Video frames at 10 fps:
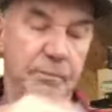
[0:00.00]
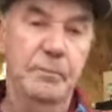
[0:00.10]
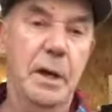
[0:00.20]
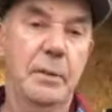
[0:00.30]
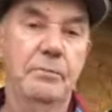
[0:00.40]

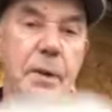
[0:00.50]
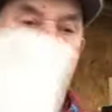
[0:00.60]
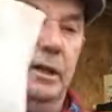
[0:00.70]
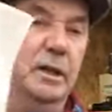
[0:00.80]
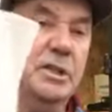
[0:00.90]

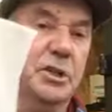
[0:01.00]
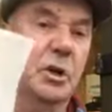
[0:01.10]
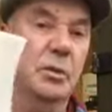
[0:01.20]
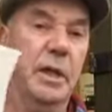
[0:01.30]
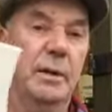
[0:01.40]
make at least
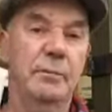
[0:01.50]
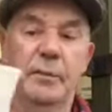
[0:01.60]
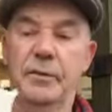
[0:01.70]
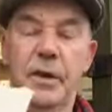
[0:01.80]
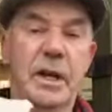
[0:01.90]
2 of them
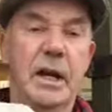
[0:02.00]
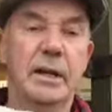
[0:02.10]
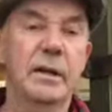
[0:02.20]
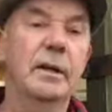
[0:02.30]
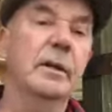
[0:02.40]
if you
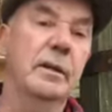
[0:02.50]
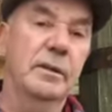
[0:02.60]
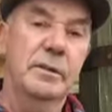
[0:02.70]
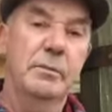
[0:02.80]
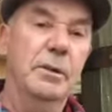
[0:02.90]
can.
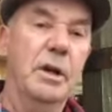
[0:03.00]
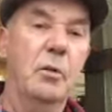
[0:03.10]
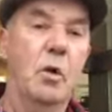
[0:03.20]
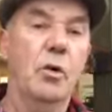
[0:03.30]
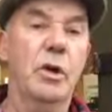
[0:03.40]
Tip them in your
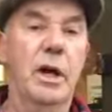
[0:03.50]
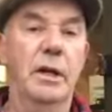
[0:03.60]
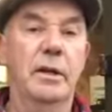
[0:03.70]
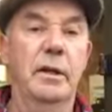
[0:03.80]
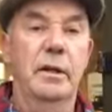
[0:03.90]
watering
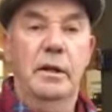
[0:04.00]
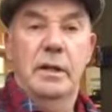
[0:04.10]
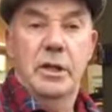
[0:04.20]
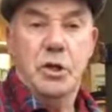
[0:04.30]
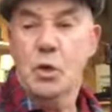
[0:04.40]
can
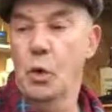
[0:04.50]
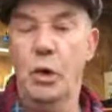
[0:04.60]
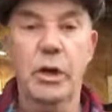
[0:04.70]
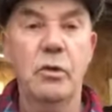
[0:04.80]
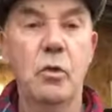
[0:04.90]
and then just go
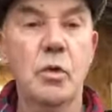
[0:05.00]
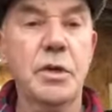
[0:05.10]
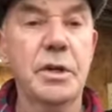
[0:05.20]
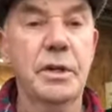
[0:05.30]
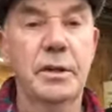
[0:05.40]
along your
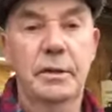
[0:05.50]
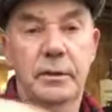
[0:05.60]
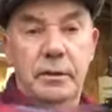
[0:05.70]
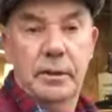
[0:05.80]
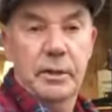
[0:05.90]
rows
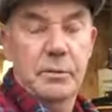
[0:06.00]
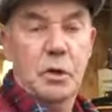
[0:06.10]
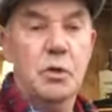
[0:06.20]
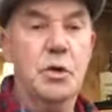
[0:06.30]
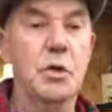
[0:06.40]
and give them a
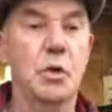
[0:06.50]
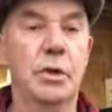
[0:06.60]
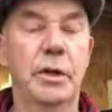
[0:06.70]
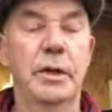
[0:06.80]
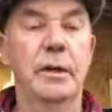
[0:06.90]
good
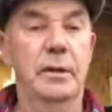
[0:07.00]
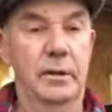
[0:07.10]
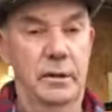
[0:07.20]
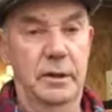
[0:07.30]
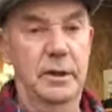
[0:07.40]
soaking,
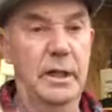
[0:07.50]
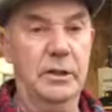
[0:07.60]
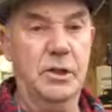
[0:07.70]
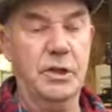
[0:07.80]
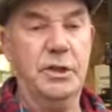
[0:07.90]
and that'll
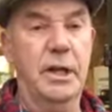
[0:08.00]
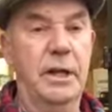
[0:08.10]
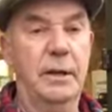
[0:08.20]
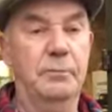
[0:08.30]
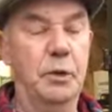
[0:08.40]
just
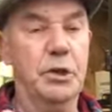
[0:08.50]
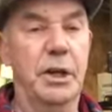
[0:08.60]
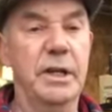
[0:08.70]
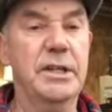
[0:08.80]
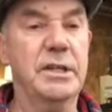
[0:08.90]
puts a
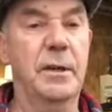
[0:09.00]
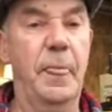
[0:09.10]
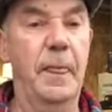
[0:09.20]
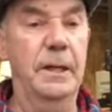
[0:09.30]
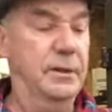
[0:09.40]
nice
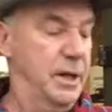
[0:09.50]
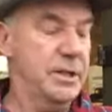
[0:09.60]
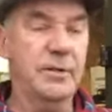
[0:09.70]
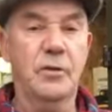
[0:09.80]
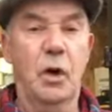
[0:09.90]

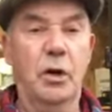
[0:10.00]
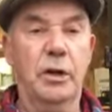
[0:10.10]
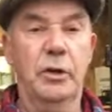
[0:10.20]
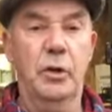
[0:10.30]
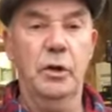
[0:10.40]
taste of garlic
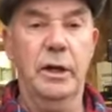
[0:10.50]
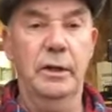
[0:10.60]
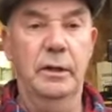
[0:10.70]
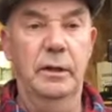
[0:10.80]
on all your